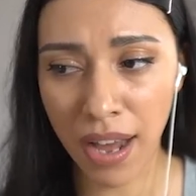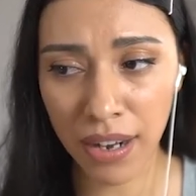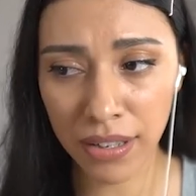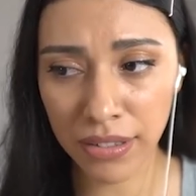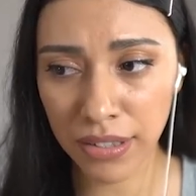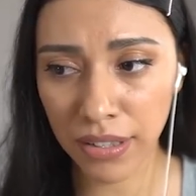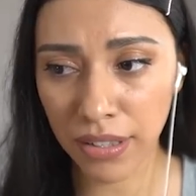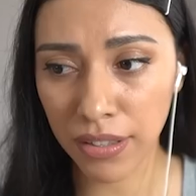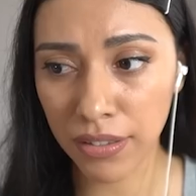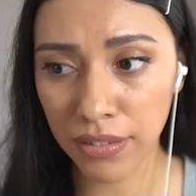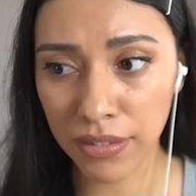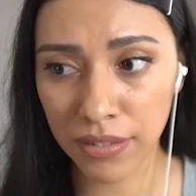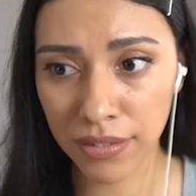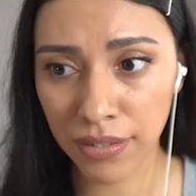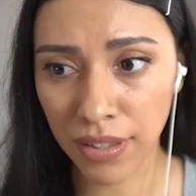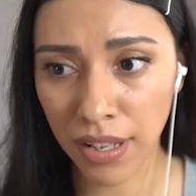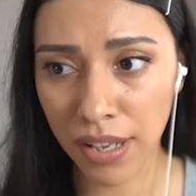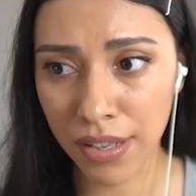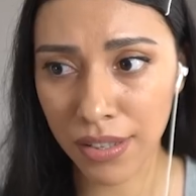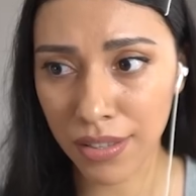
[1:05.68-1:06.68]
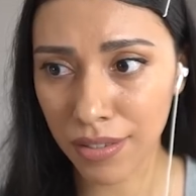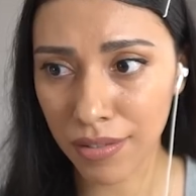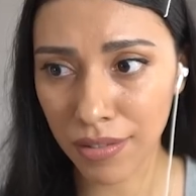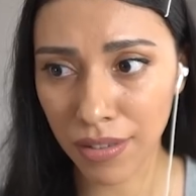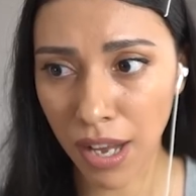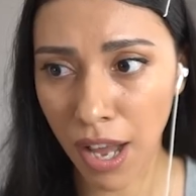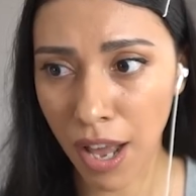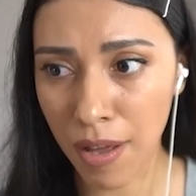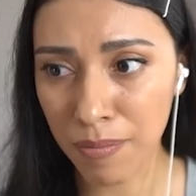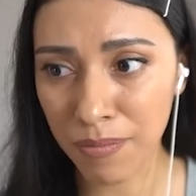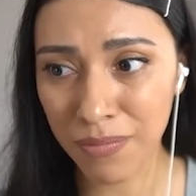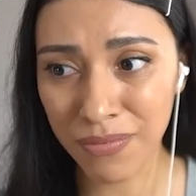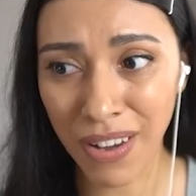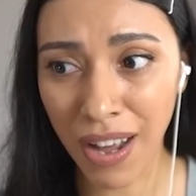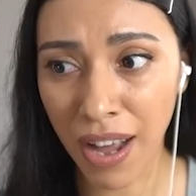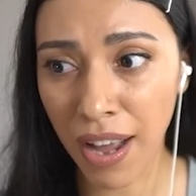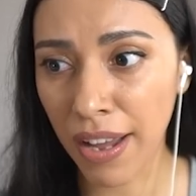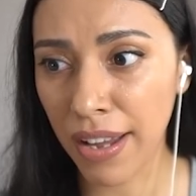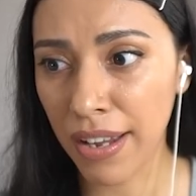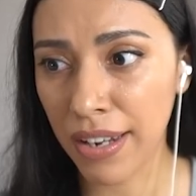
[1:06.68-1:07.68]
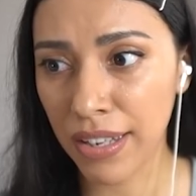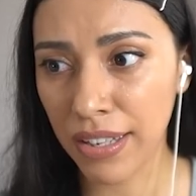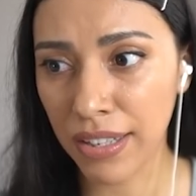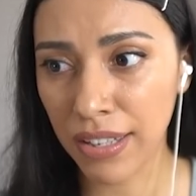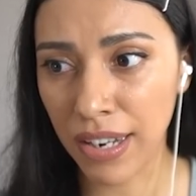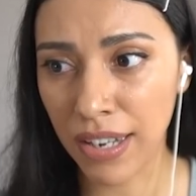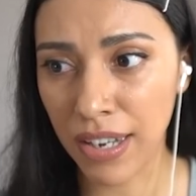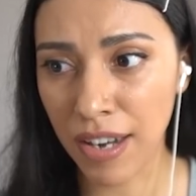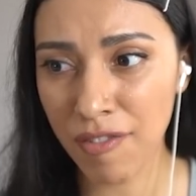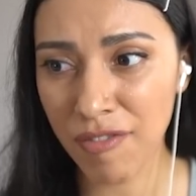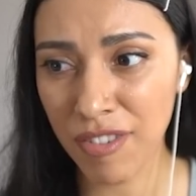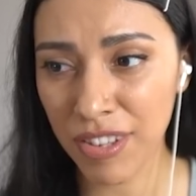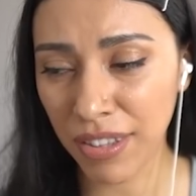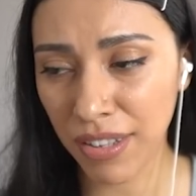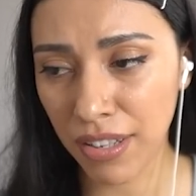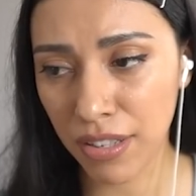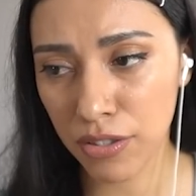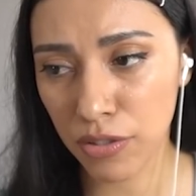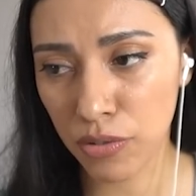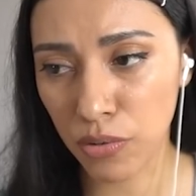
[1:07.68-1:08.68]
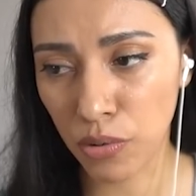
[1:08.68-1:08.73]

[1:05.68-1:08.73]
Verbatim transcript: acting like I'm fine and everything's